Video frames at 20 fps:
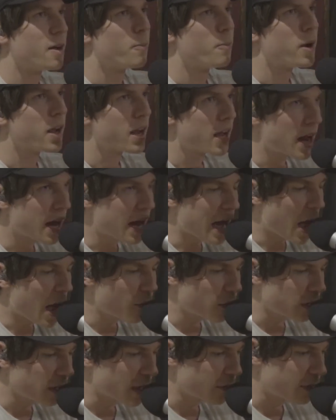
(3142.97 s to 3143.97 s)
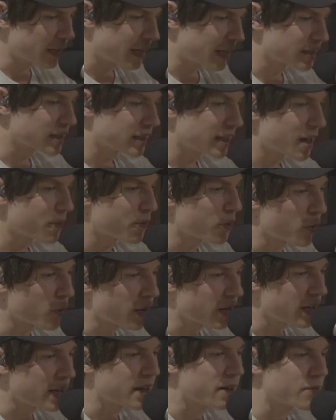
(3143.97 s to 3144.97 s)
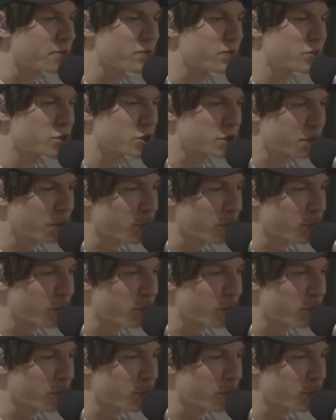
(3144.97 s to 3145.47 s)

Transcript: But I would love to get to that point, and just